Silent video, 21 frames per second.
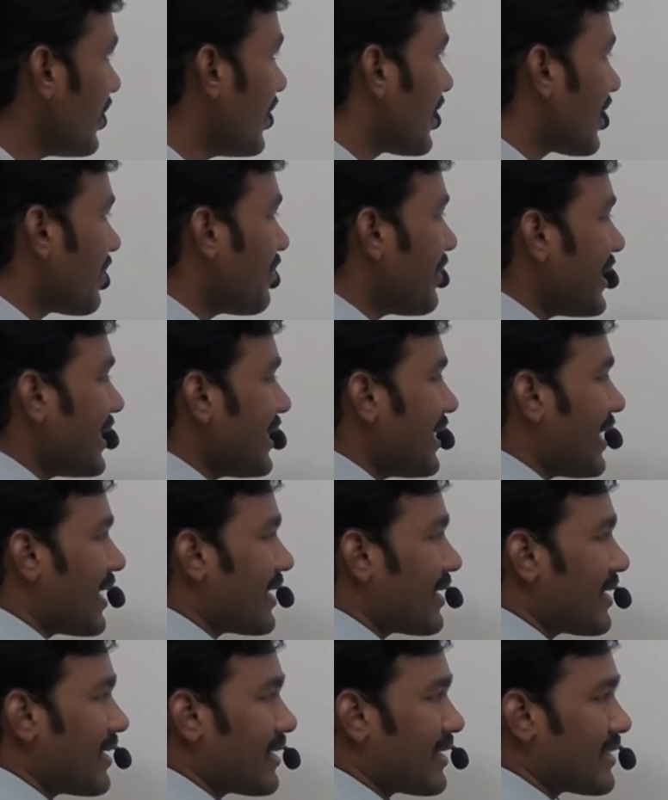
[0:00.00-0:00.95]
Remaining
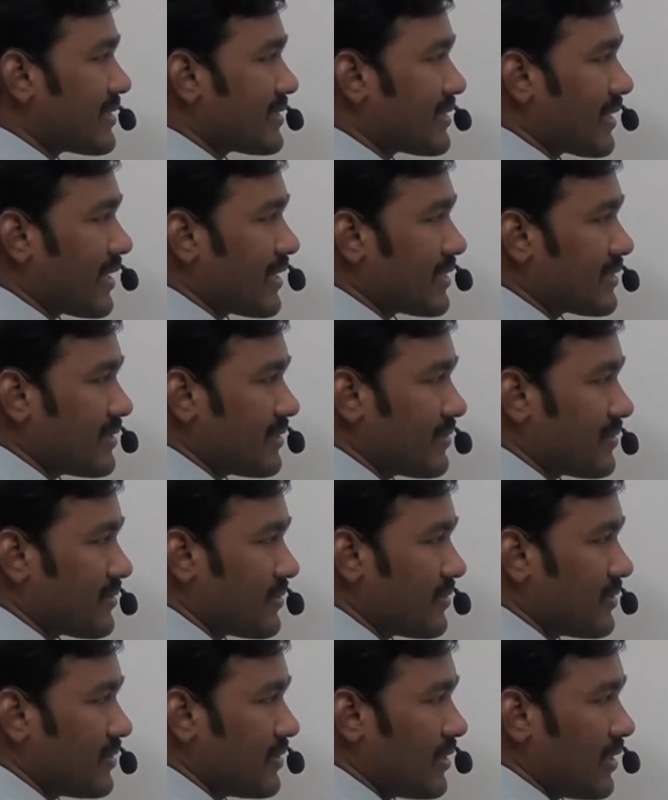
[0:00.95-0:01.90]
100 test
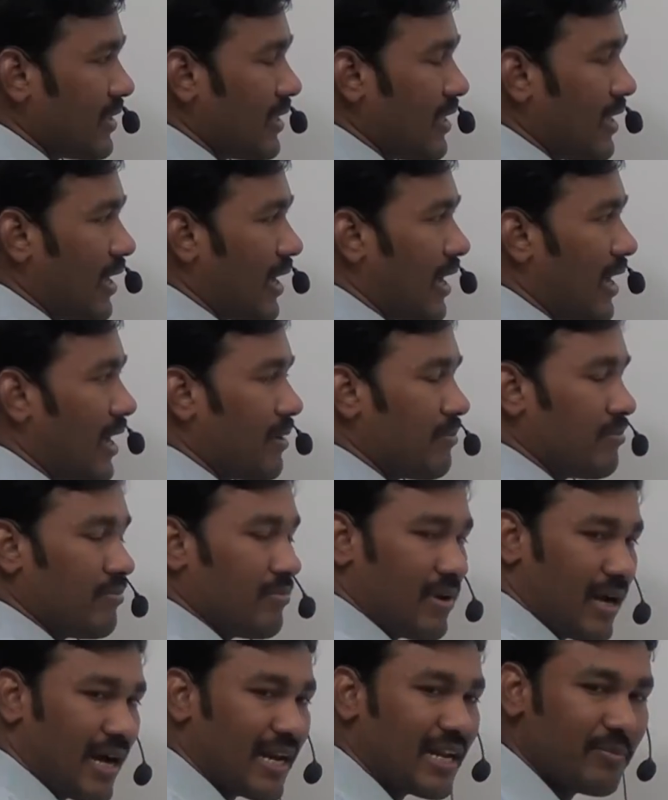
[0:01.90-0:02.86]
cases I
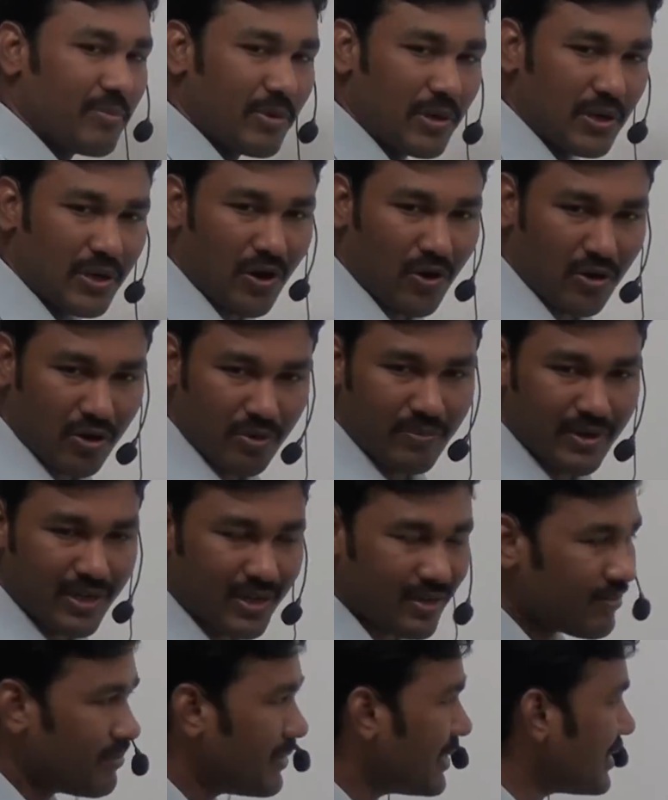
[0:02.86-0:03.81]
am unable to
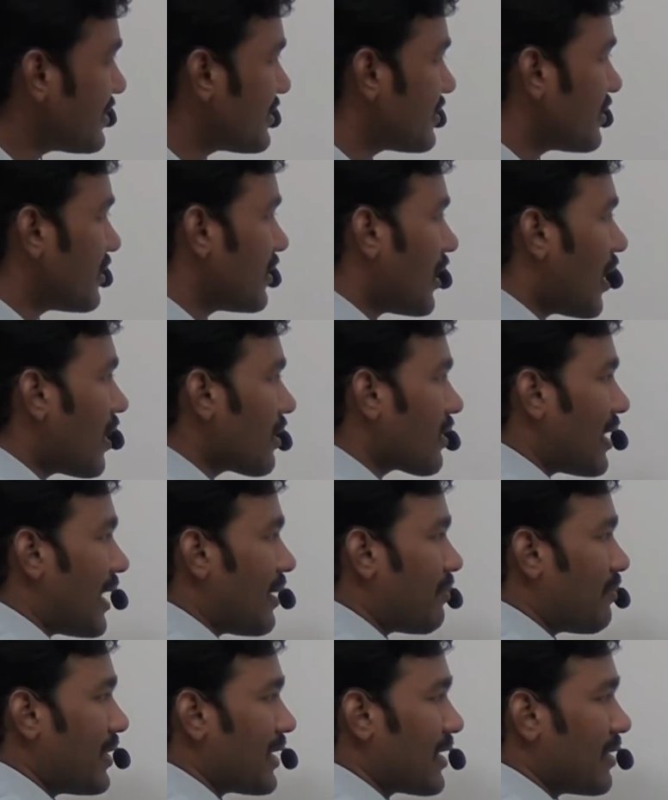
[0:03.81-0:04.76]
automate, means not
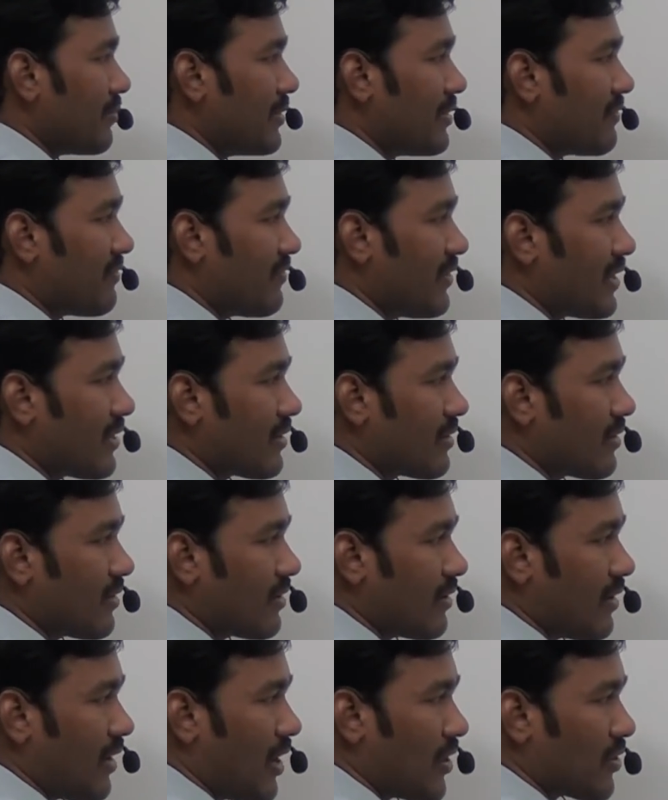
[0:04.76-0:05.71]
applicable for
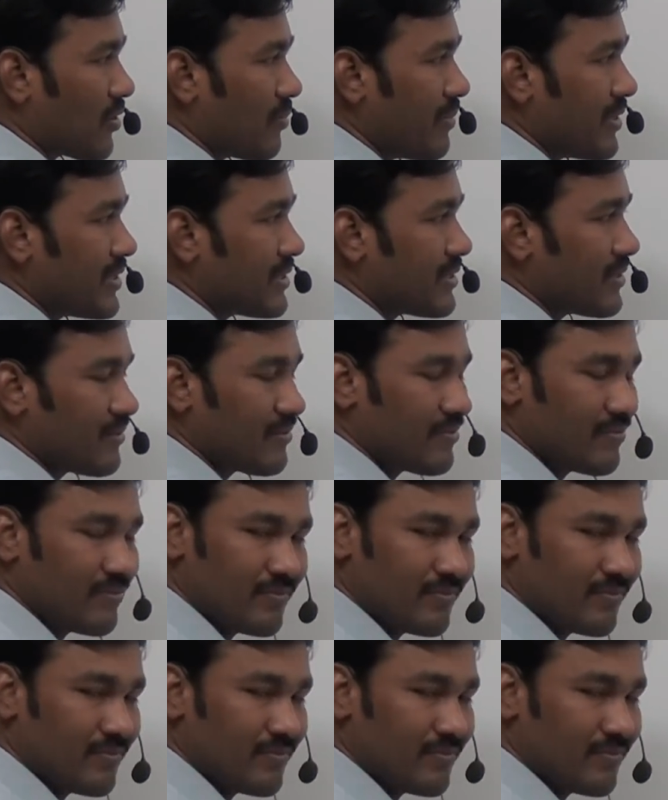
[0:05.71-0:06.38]
automation.